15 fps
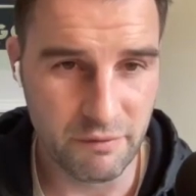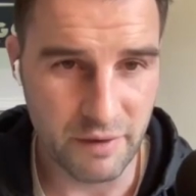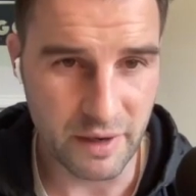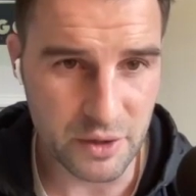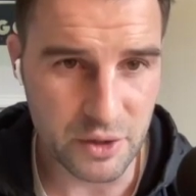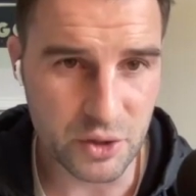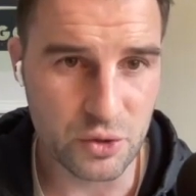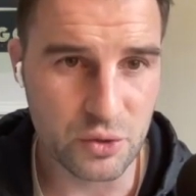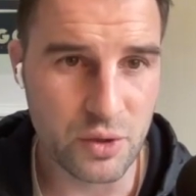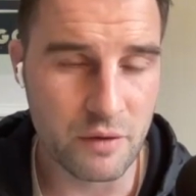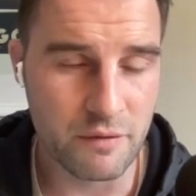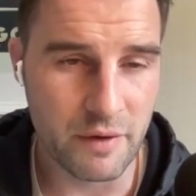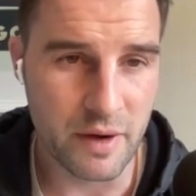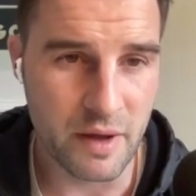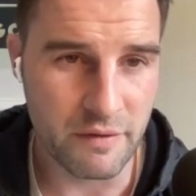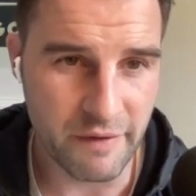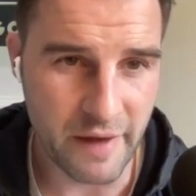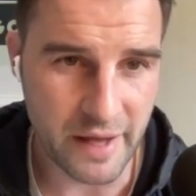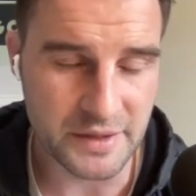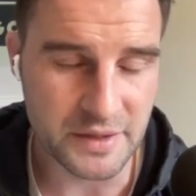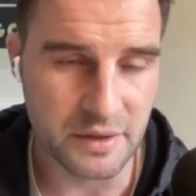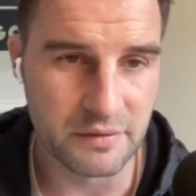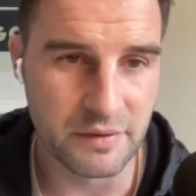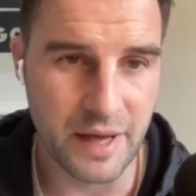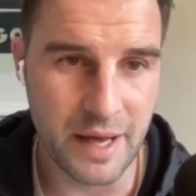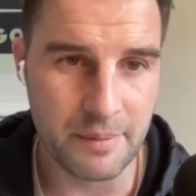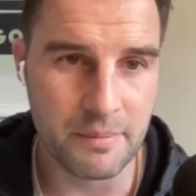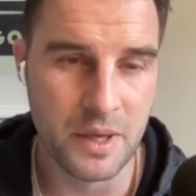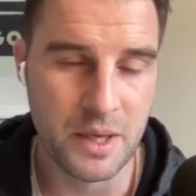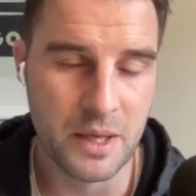very cute and very effective.
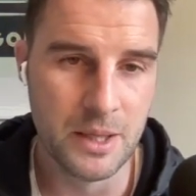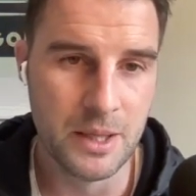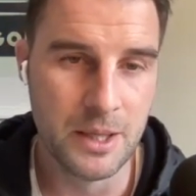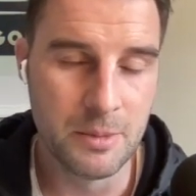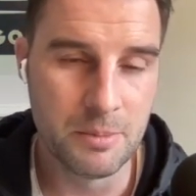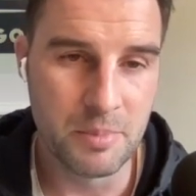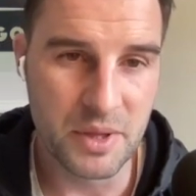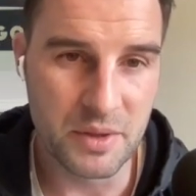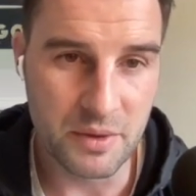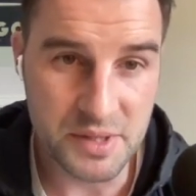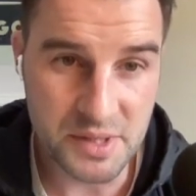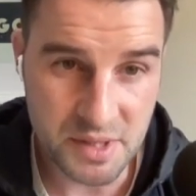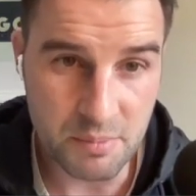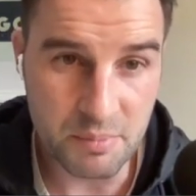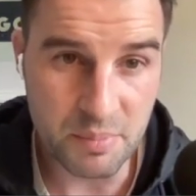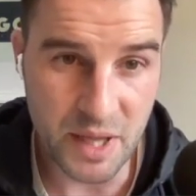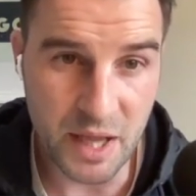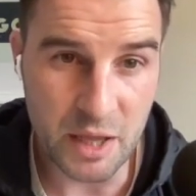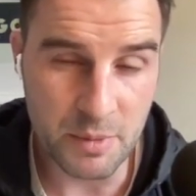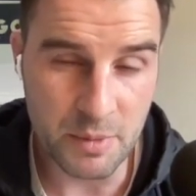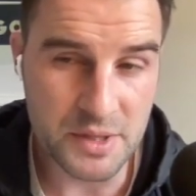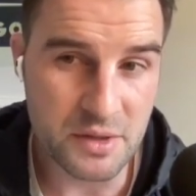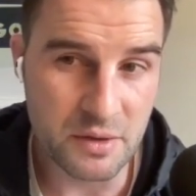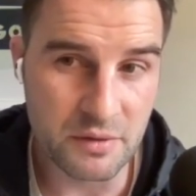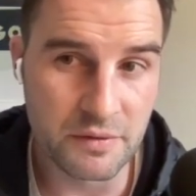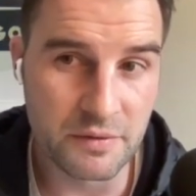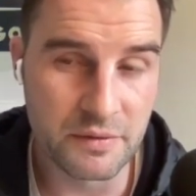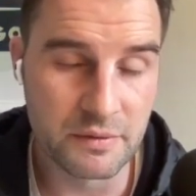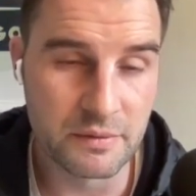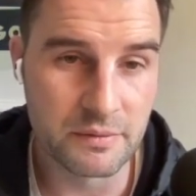Um, but there are simple elements
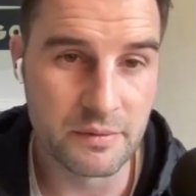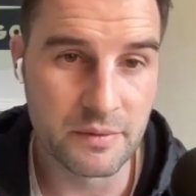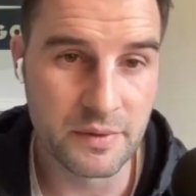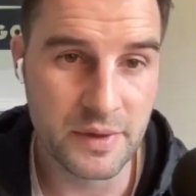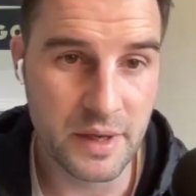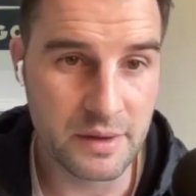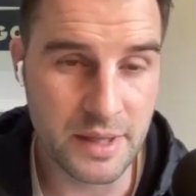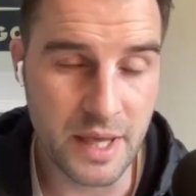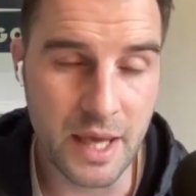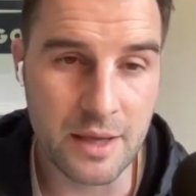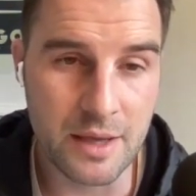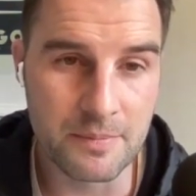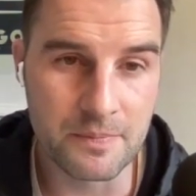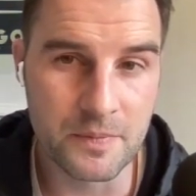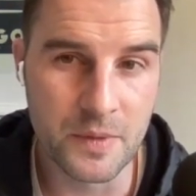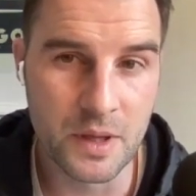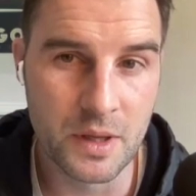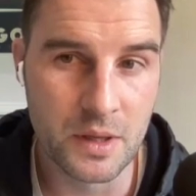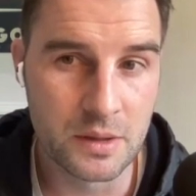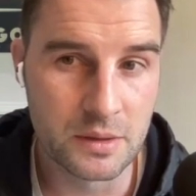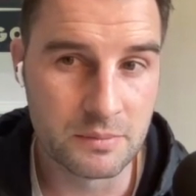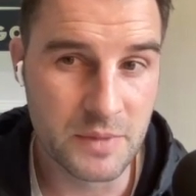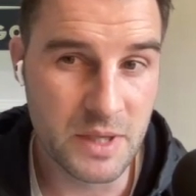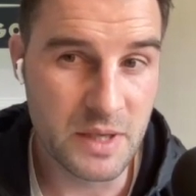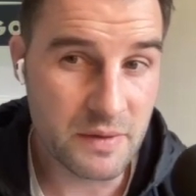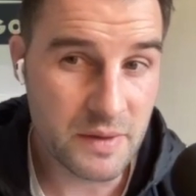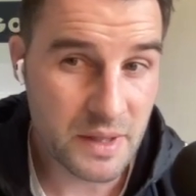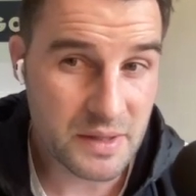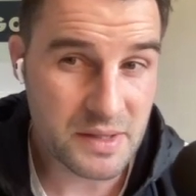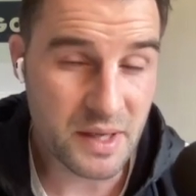of their game,
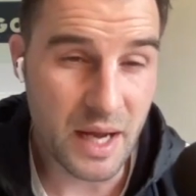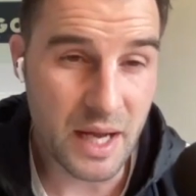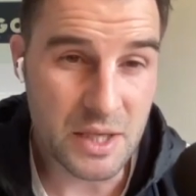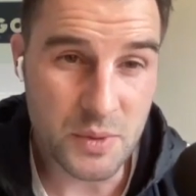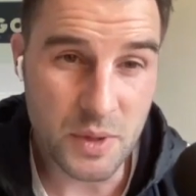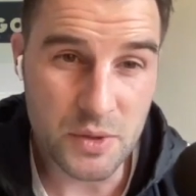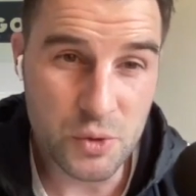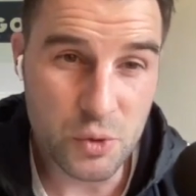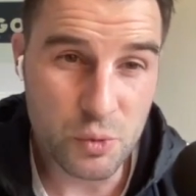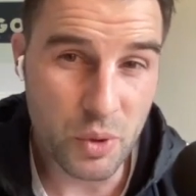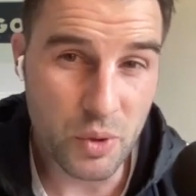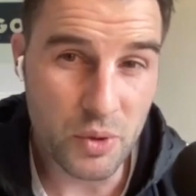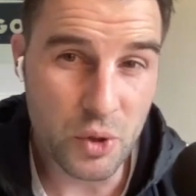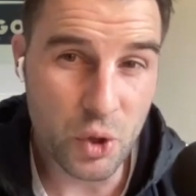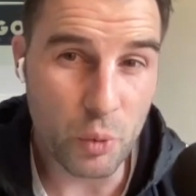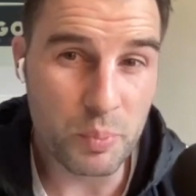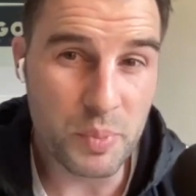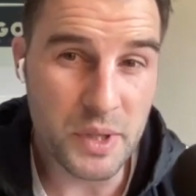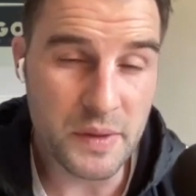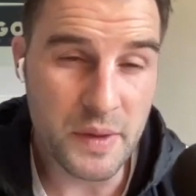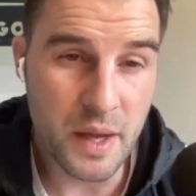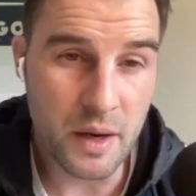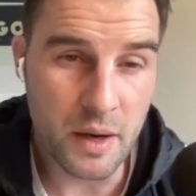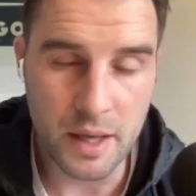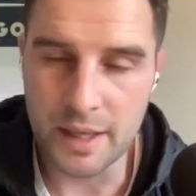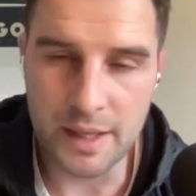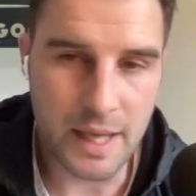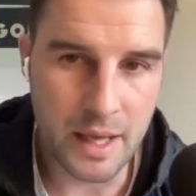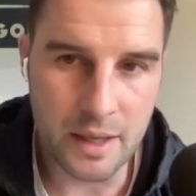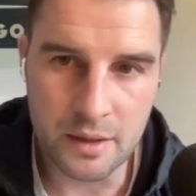even things like Antoine Dupont not being there. And
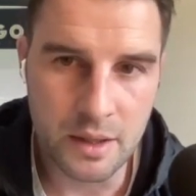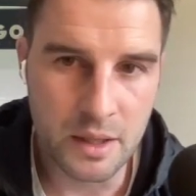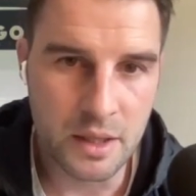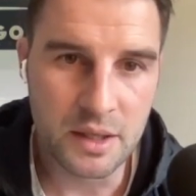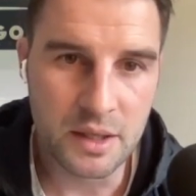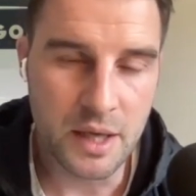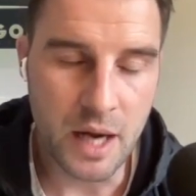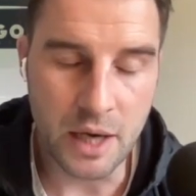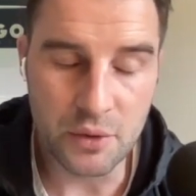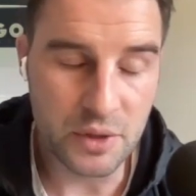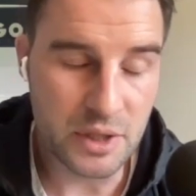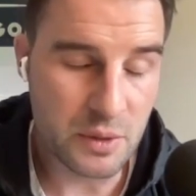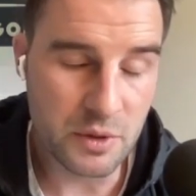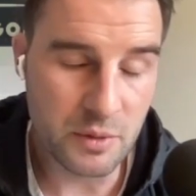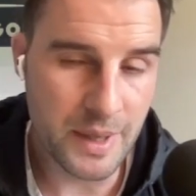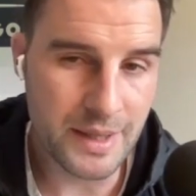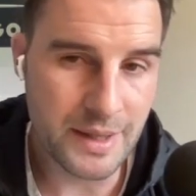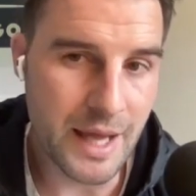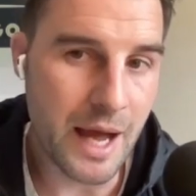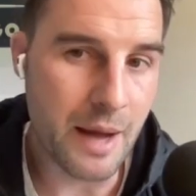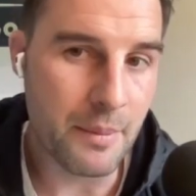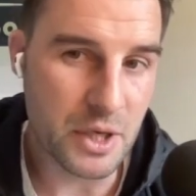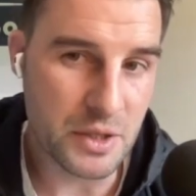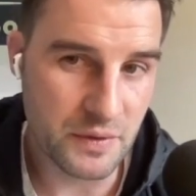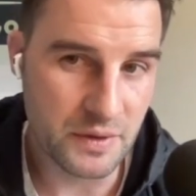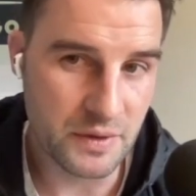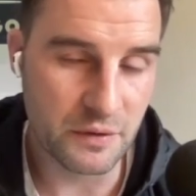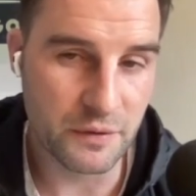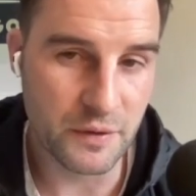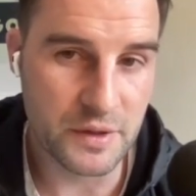again, I don't think he would have made that much of a
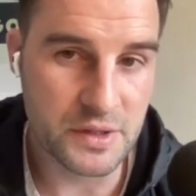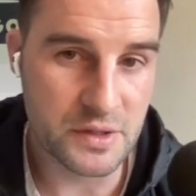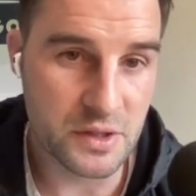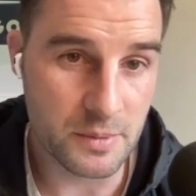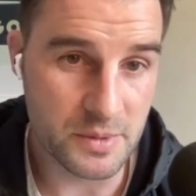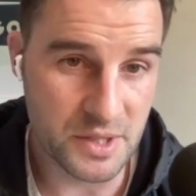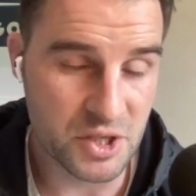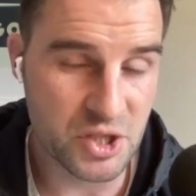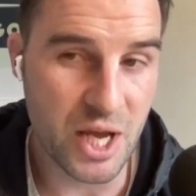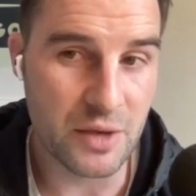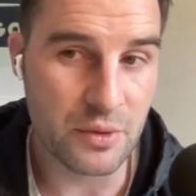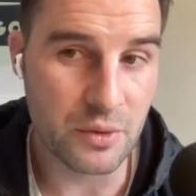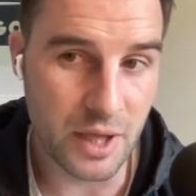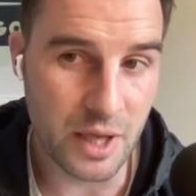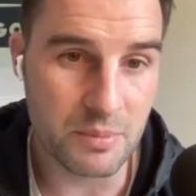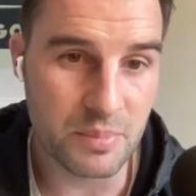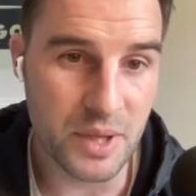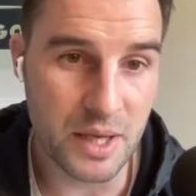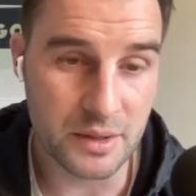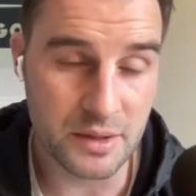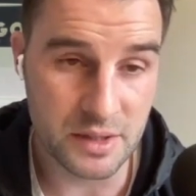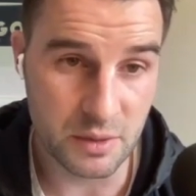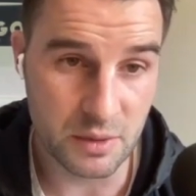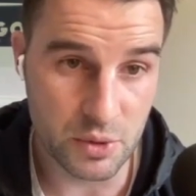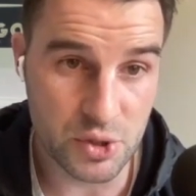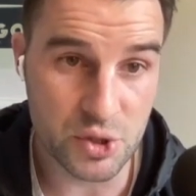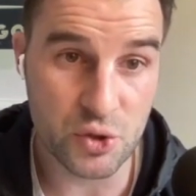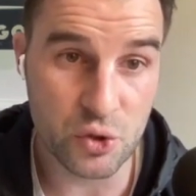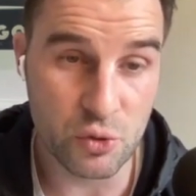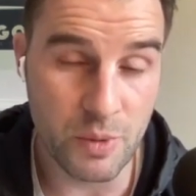difference in terms of the general game plan because they were
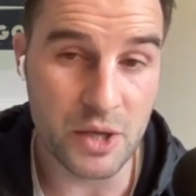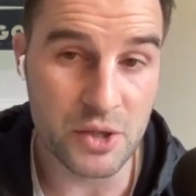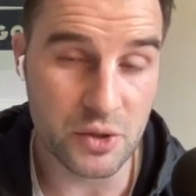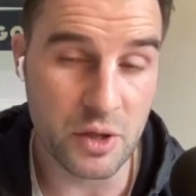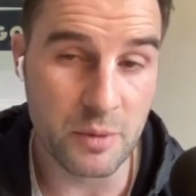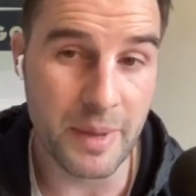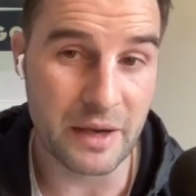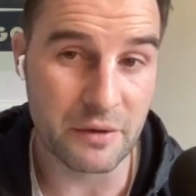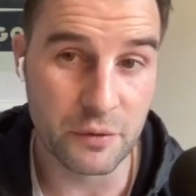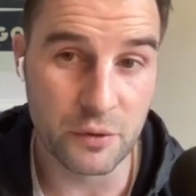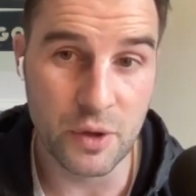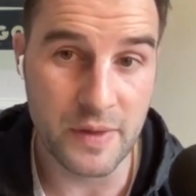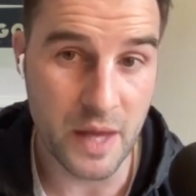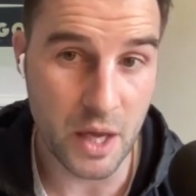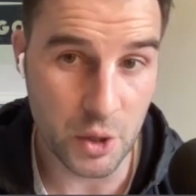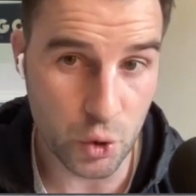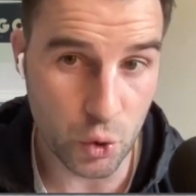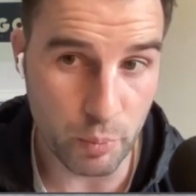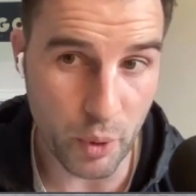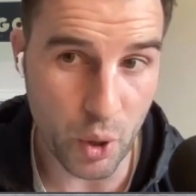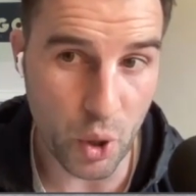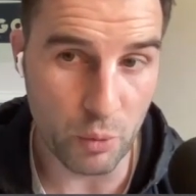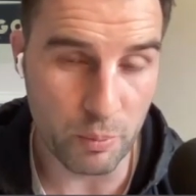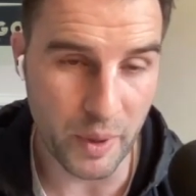so much on the back foot and they had no ball.